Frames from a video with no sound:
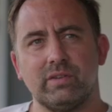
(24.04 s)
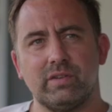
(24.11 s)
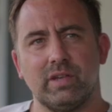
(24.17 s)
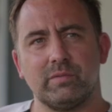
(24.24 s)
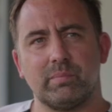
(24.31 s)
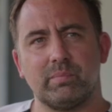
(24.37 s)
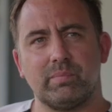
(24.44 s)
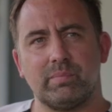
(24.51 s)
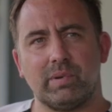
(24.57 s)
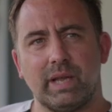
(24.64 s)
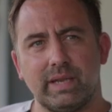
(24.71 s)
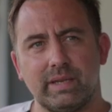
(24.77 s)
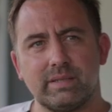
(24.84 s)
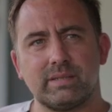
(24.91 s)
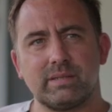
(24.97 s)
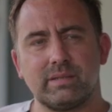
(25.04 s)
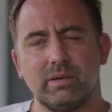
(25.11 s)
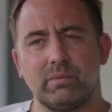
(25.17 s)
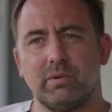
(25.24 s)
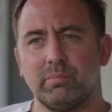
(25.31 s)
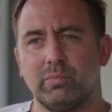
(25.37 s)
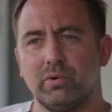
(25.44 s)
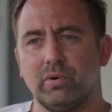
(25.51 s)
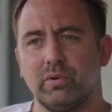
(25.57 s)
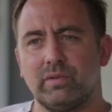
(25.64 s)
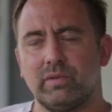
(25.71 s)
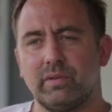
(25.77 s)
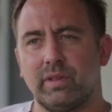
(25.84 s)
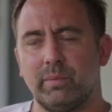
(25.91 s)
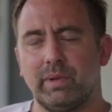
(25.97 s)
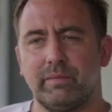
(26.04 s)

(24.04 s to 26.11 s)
in terms of players that were on board. I think we